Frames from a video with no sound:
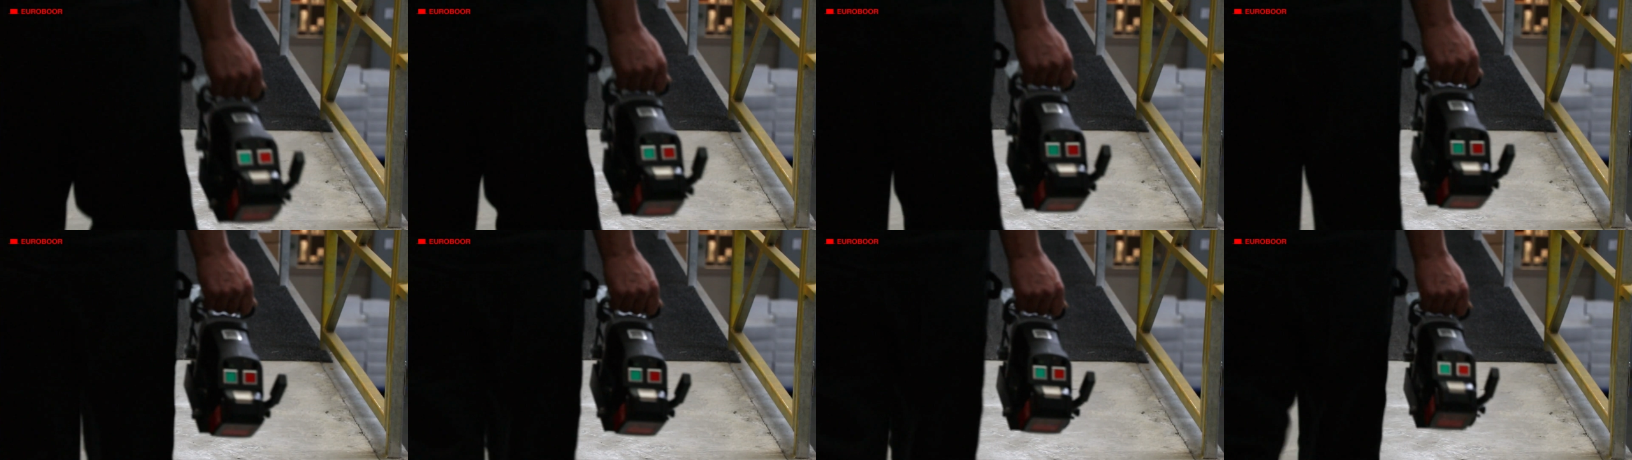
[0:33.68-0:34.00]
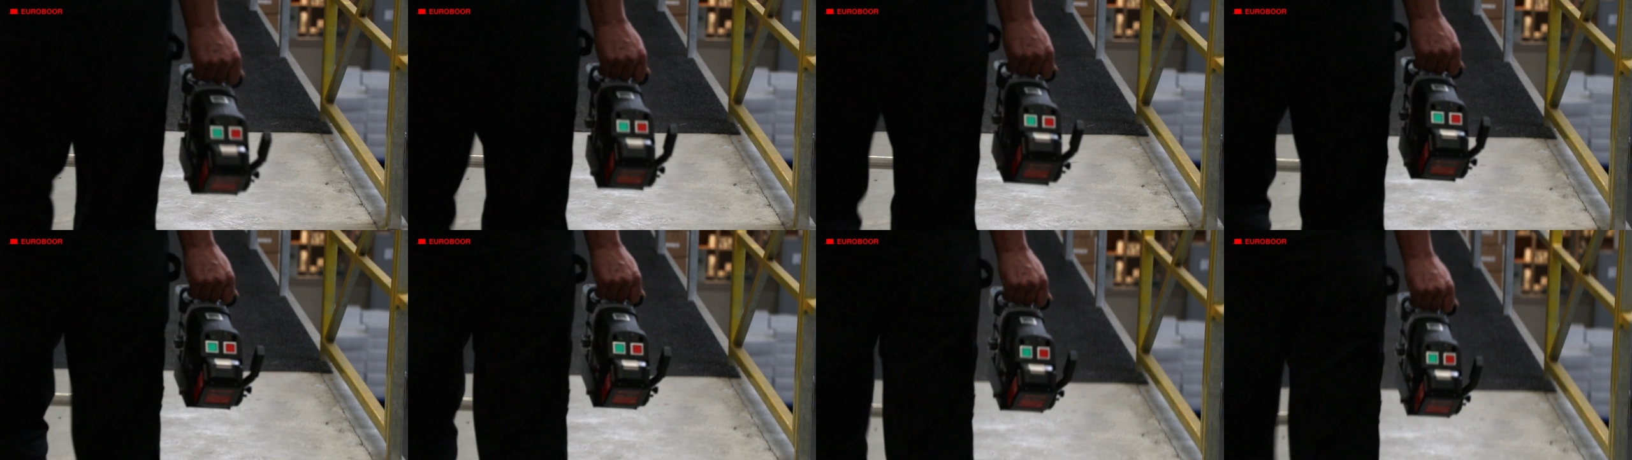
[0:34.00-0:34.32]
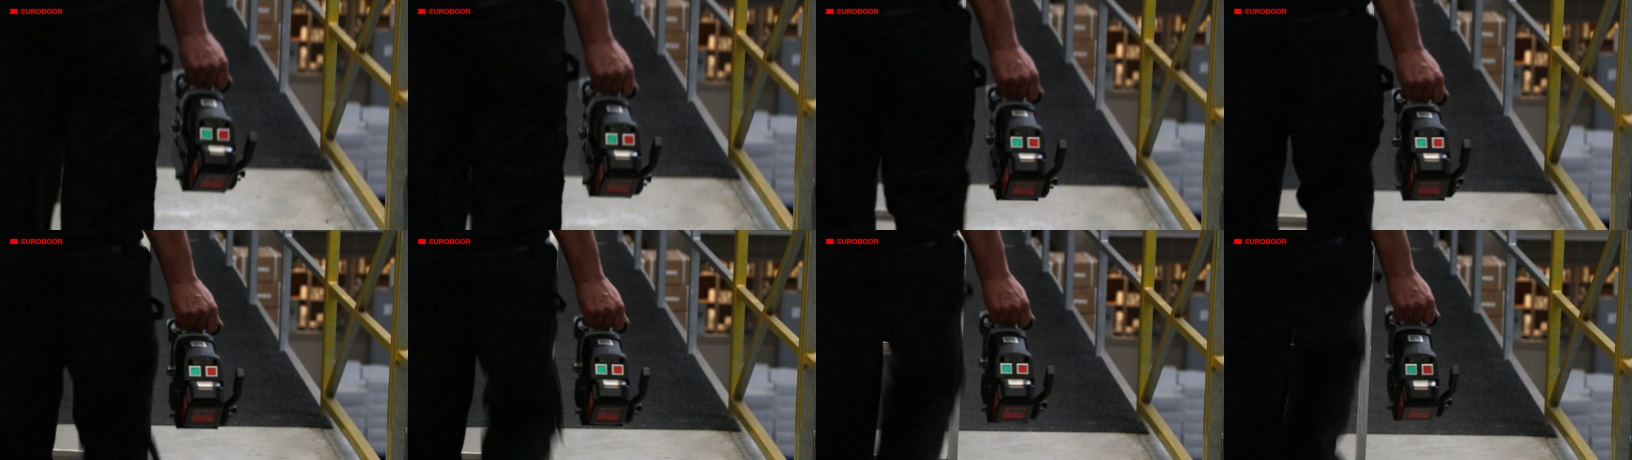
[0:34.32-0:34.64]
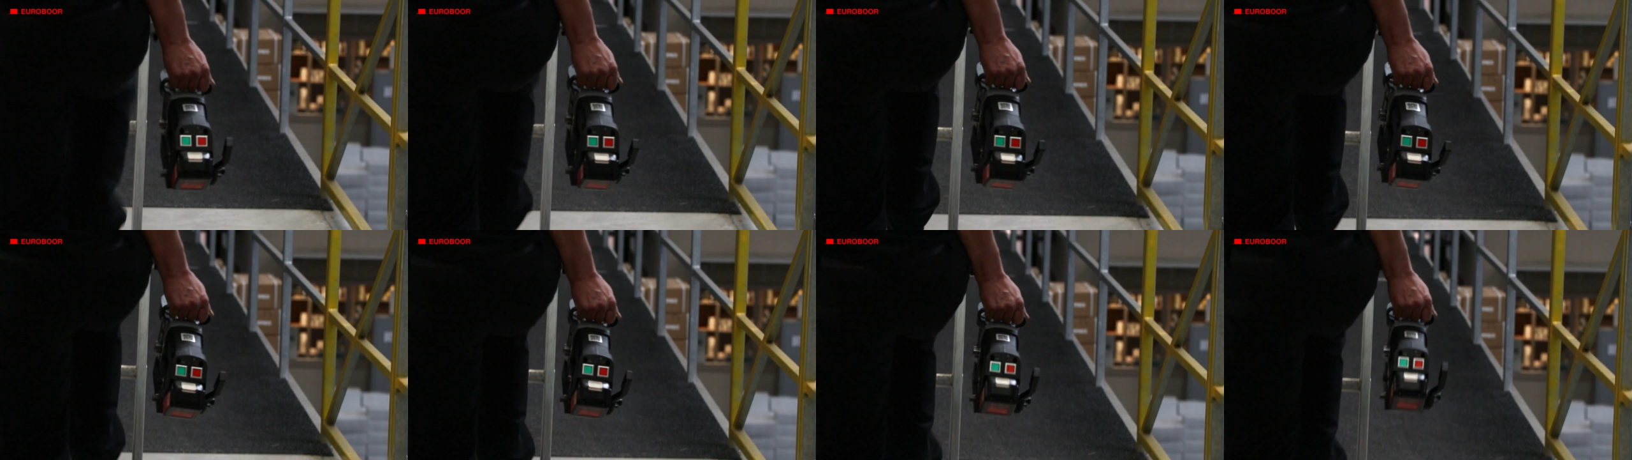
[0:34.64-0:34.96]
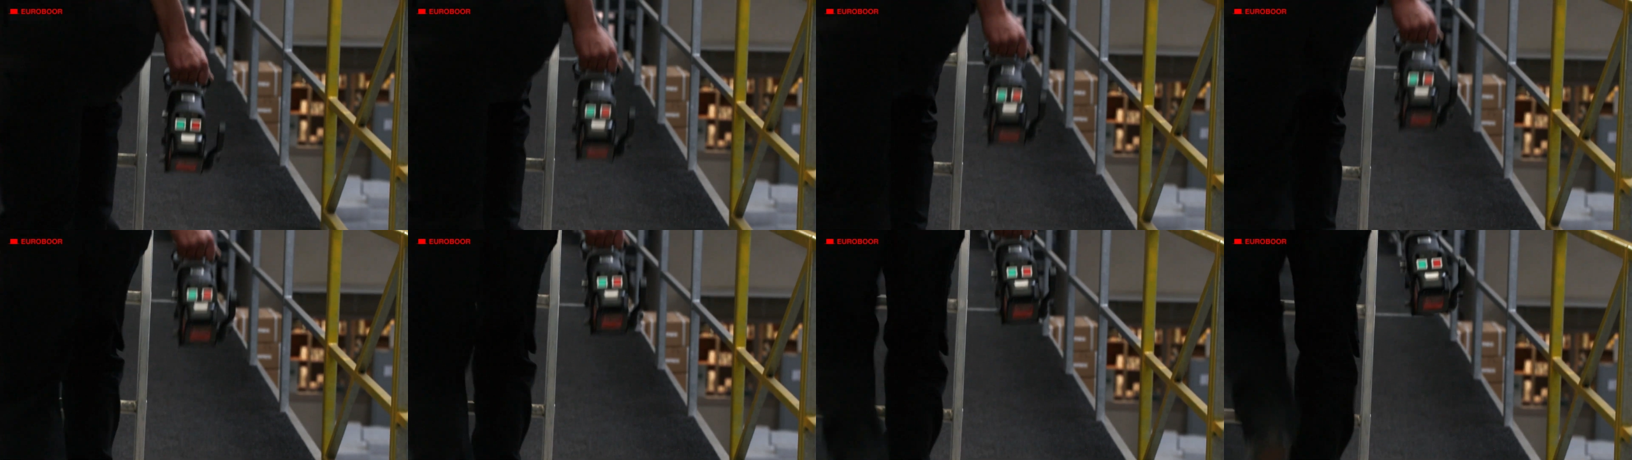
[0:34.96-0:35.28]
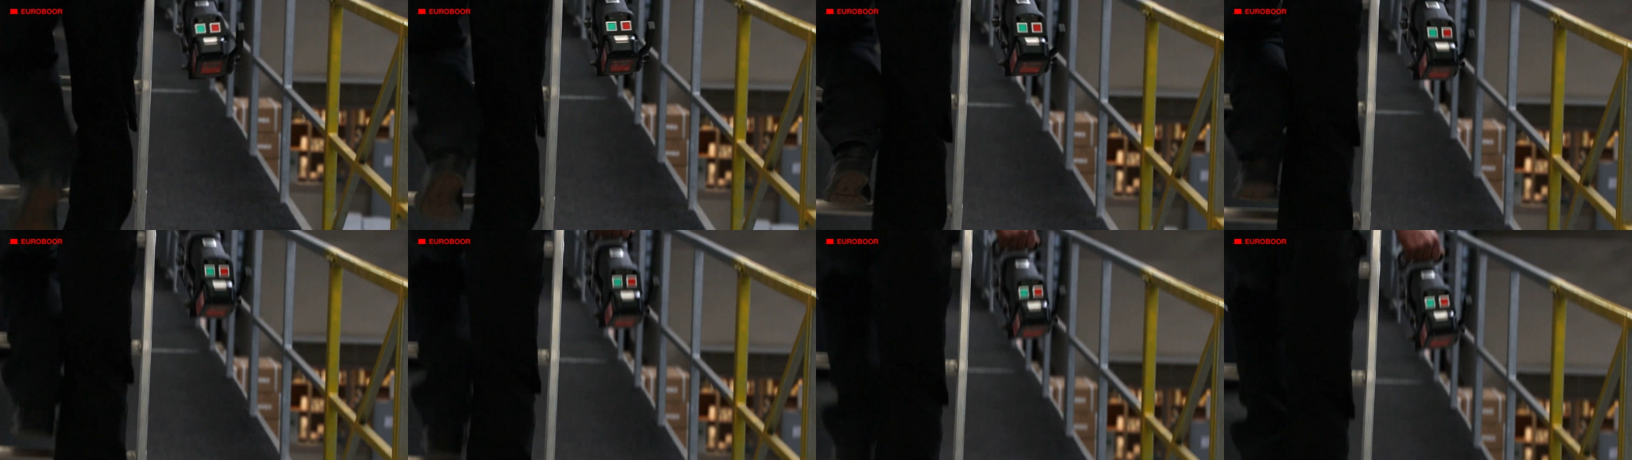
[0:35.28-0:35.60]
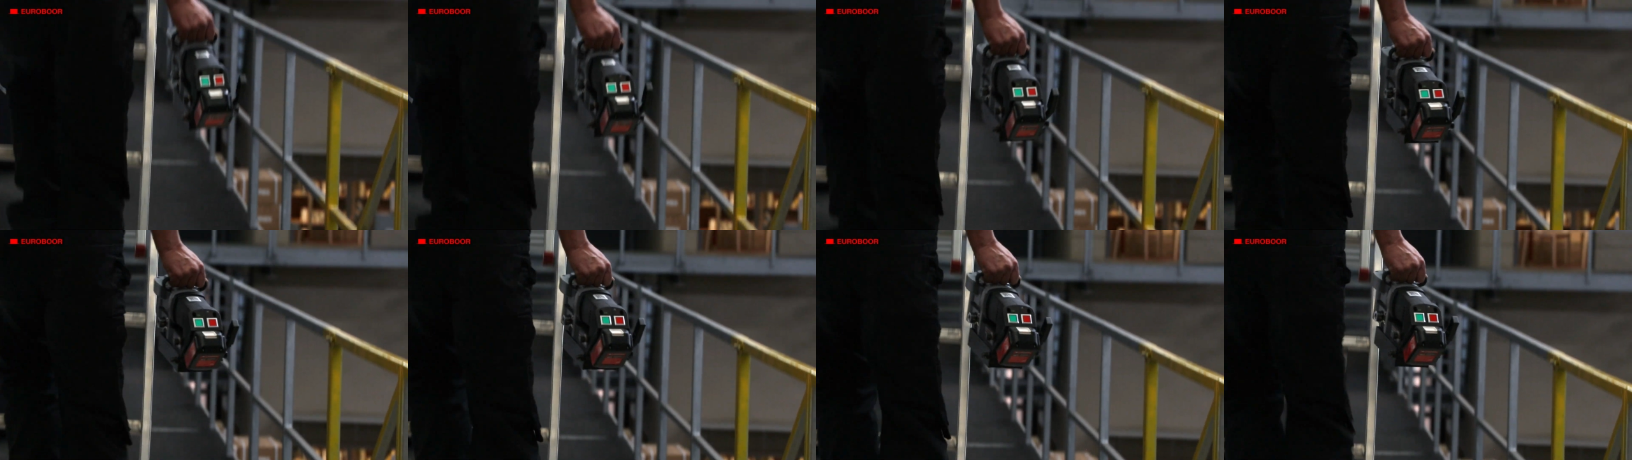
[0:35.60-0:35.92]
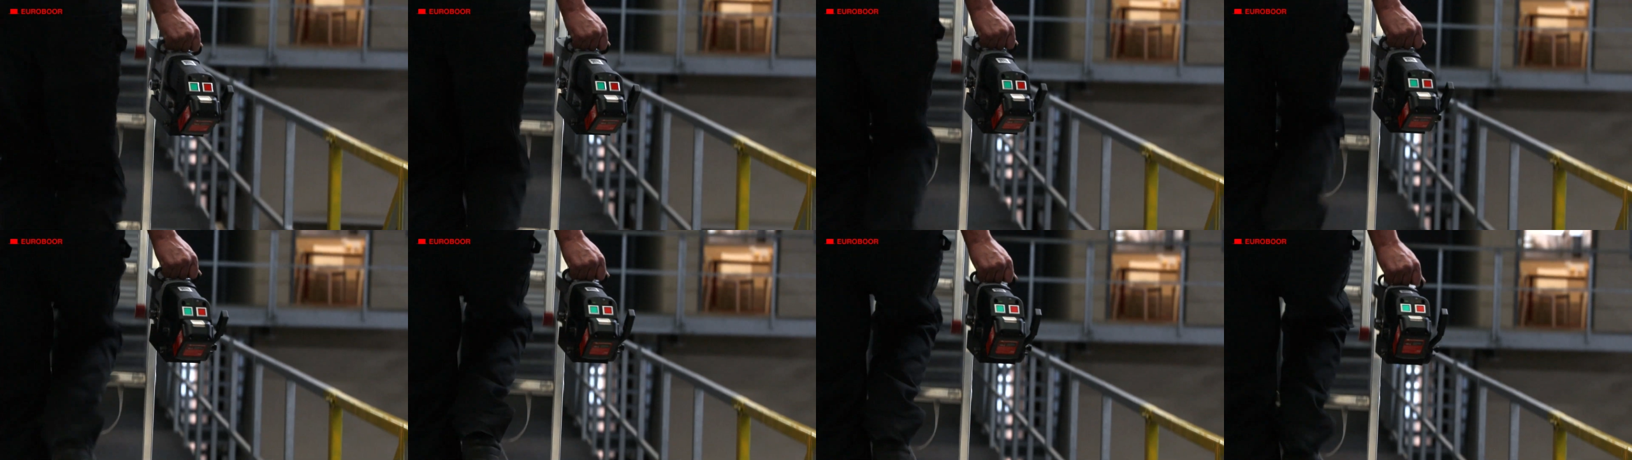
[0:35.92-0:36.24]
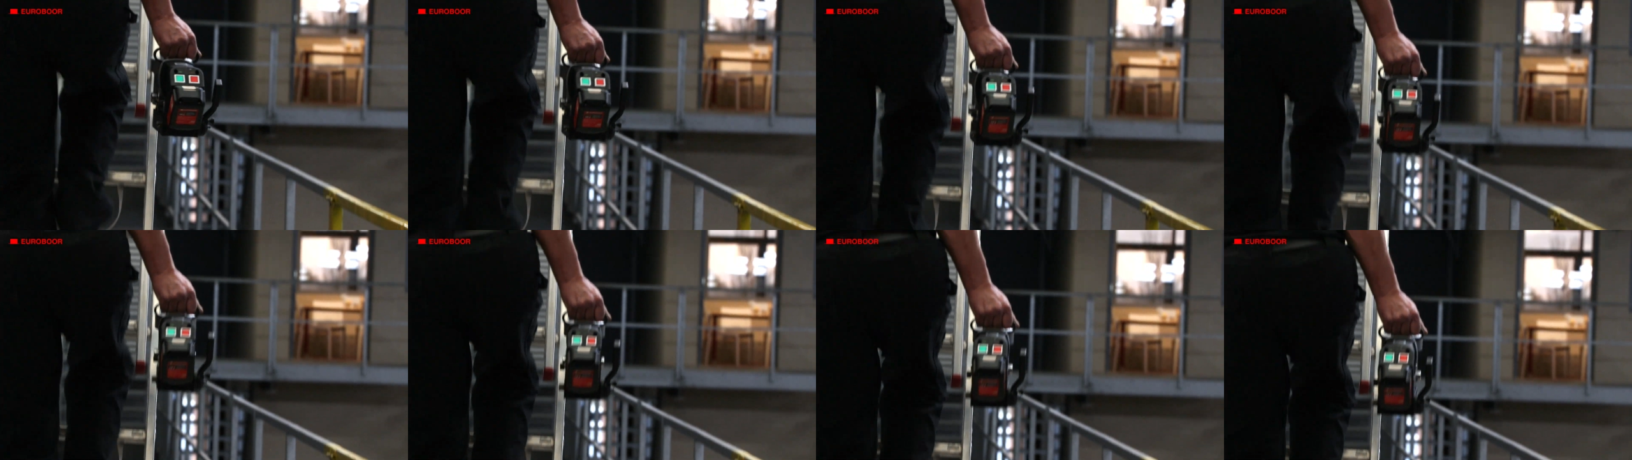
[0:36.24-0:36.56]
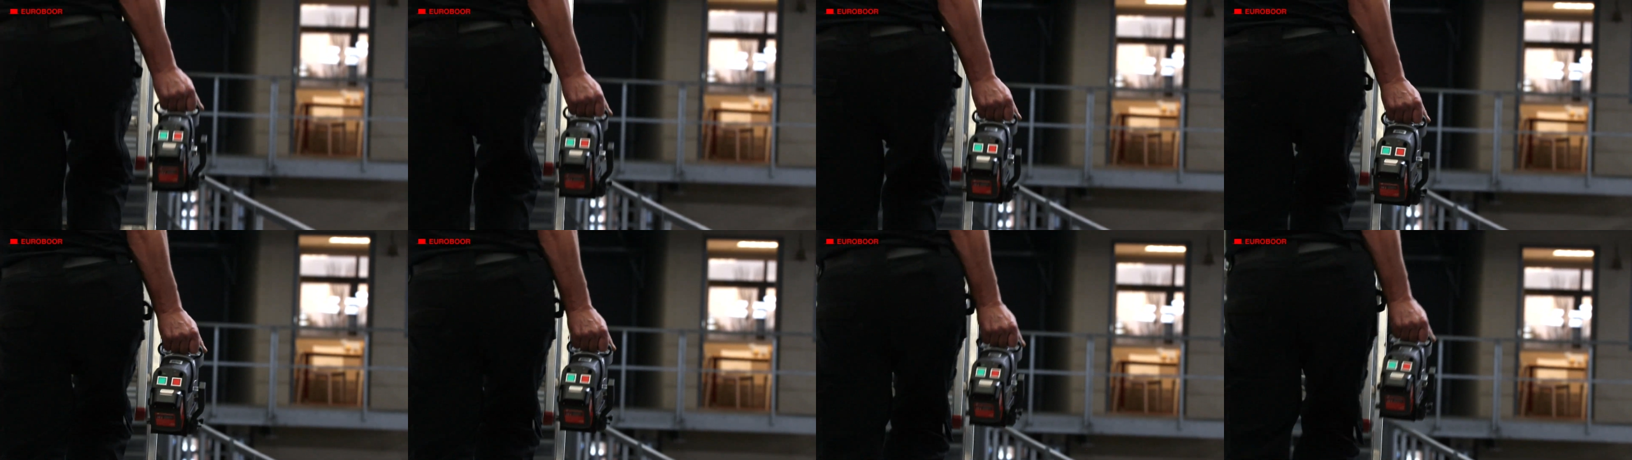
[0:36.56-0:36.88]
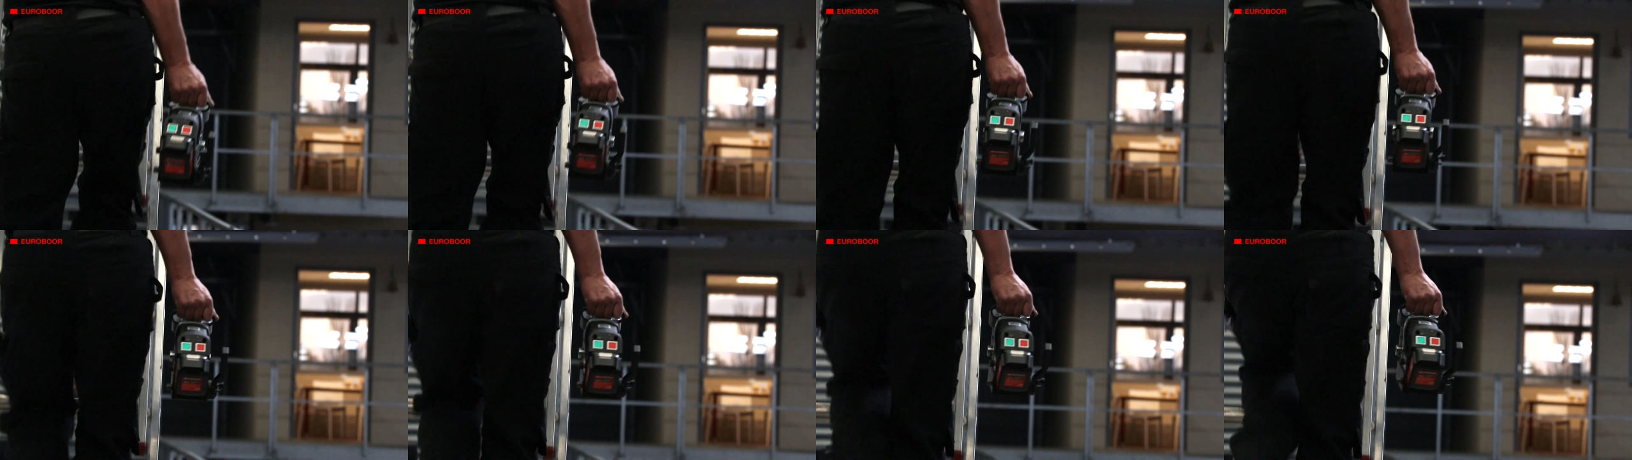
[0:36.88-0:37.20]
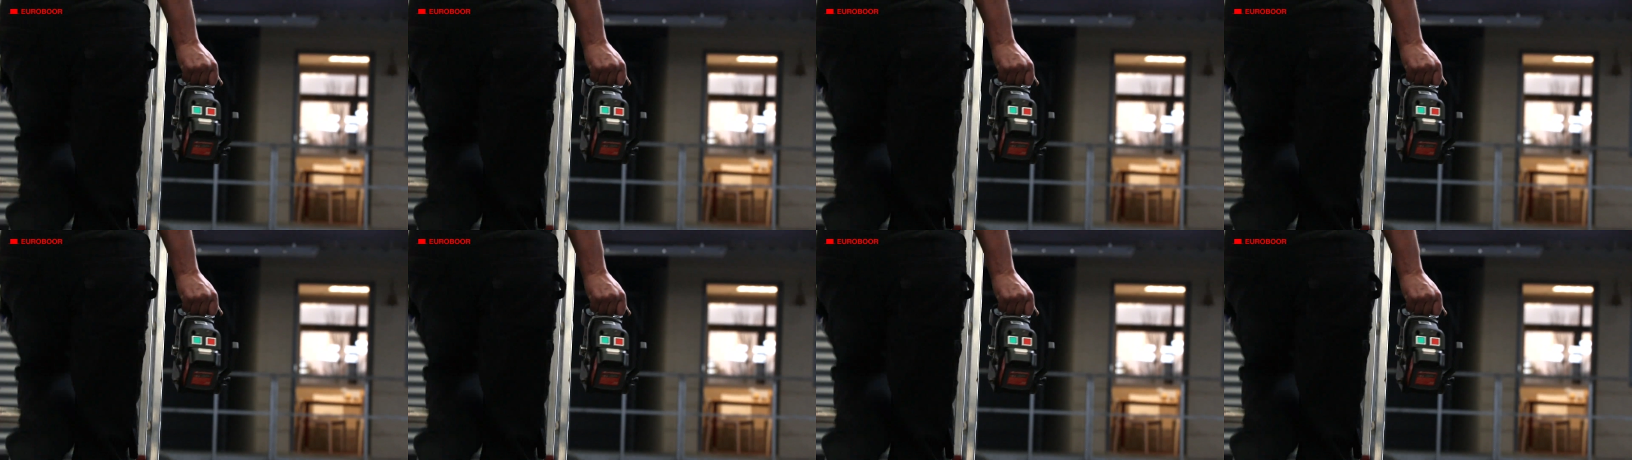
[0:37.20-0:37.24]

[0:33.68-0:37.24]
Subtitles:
No face is visible, so there are no lips to read.